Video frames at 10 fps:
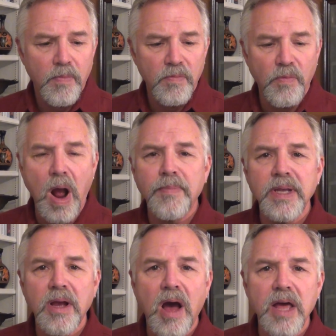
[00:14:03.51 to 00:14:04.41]

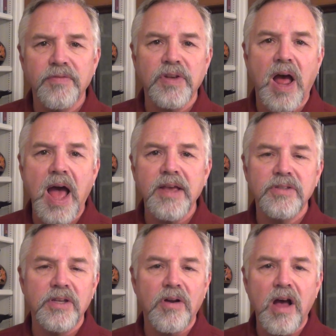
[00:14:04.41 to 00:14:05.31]
Robbing God of
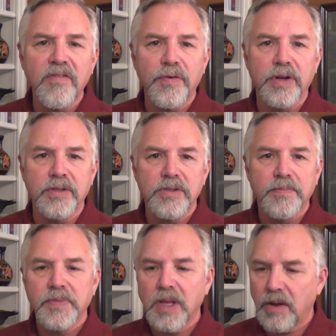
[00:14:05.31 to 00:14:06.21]
tithes and offerings.
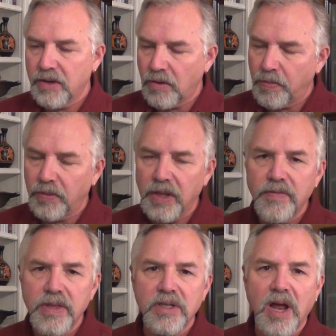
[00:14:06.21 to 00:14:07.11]
Now, I don't
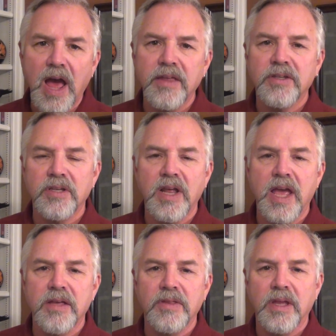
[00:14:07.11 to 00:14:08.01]
believe in the tithe
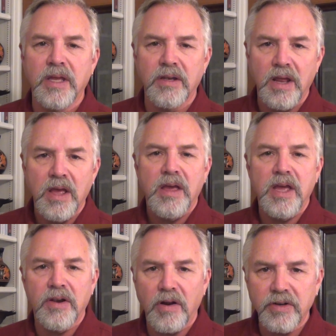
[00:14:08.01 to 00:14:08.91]
today in, in,
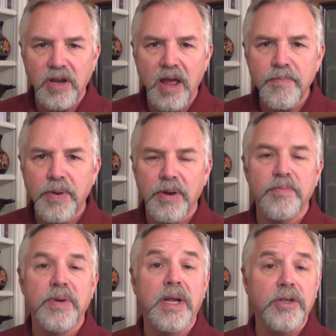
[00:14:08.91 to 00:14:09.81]
in our time
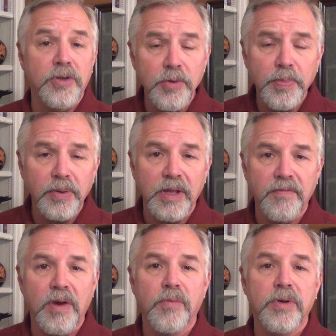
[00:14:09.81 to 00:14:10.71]
period, but I do
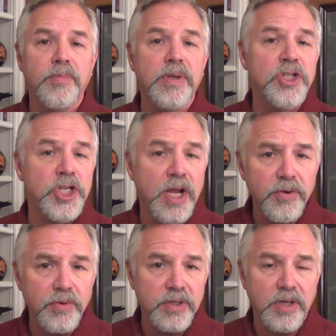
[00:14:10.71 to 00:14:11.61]
believe that we're to be
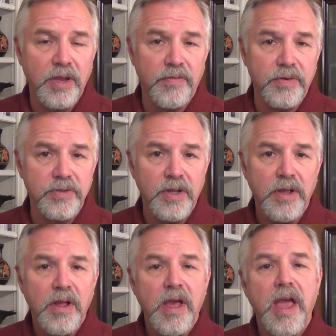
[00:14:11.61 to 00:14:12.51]
generous givers.
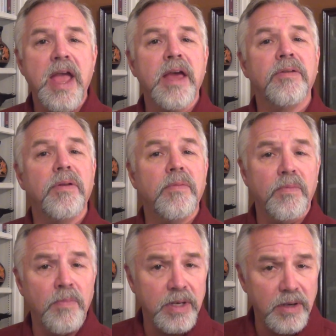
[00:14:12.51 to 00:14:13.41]
And,
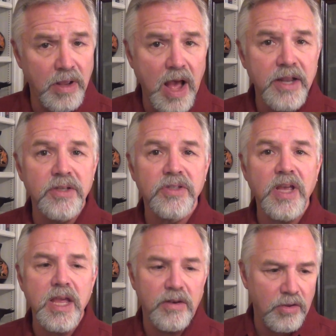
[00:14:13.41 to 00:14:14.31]
but God is
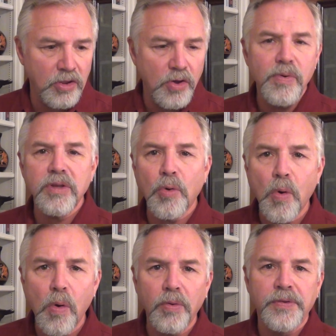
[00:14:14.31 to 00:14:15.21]
saying, you
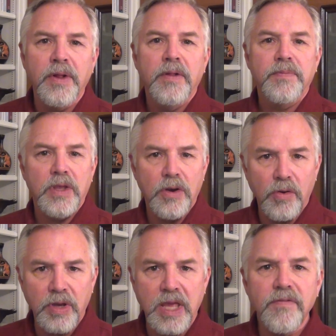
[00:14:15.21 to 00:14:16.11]
withhold, you
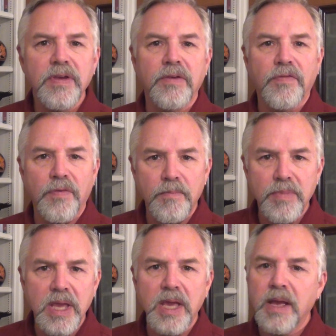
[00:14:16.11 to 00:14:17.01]
know, giving from
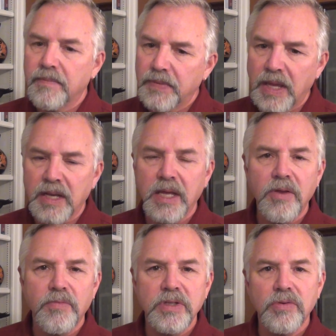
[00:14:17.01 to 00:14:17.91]
me, and it
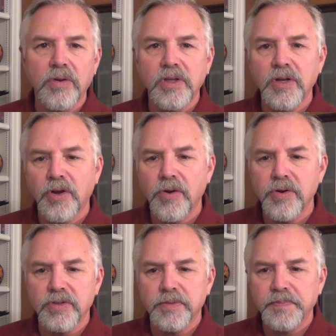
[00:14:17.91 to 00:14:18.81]
can result in a
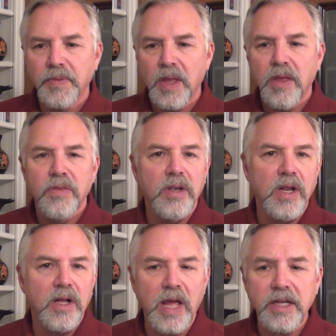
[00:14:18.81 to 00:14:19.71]
curse. The
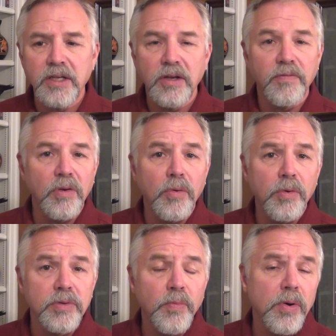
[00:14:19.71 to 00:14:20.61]
neglecting of the
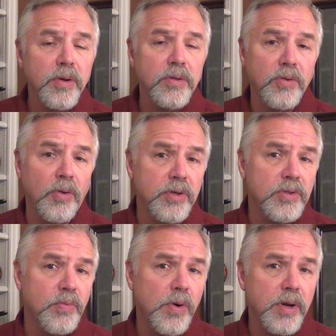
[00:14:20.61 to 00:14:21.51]
Lord work,
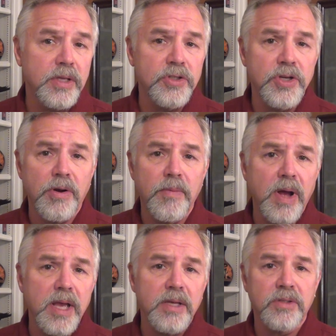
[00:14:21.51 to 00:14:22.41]
Lord's work in
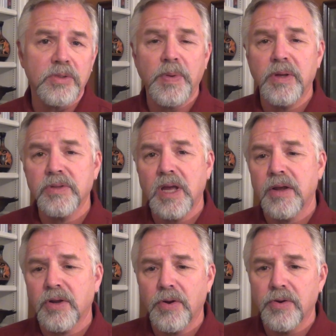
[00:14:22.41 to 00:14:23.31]
Jeremiah spells
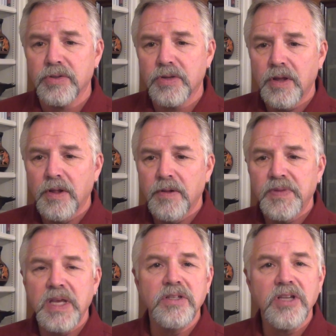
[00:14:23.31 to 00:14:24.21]
out a curse.
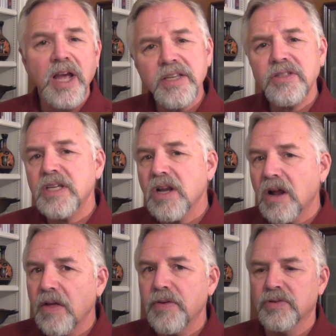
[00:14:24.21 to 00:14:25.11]
Enticing
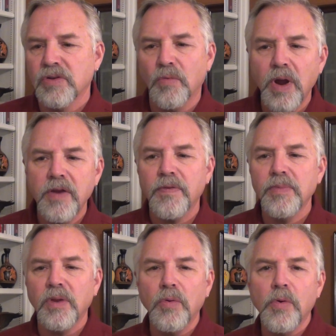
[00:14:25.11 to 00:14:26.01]
others away
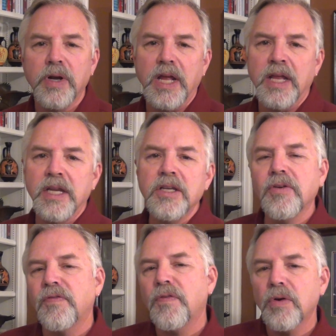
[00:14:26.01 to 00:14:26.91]
from the Lord and
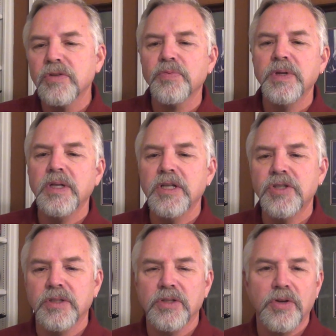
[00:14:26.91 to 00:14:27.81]
into false
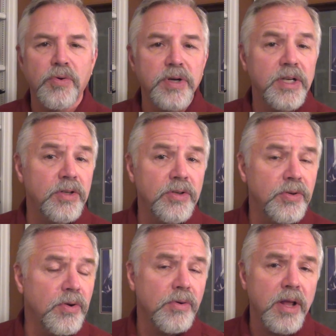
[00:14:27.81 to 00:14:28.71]
religions, according to
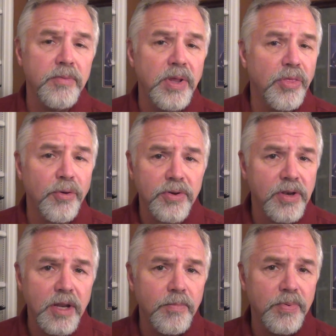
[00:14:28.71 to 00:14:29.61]
Deuteronomy
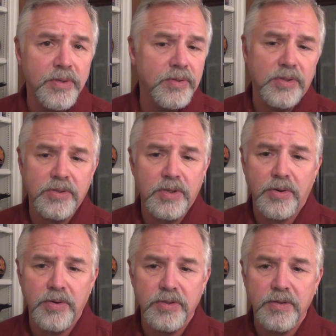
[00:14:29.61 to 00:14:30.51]
thirteen, produces a
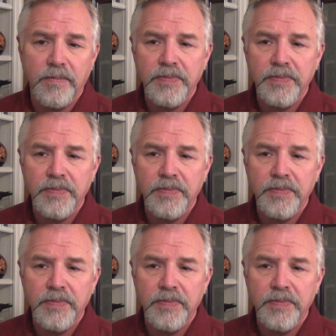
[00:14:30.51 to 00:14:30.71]
curse.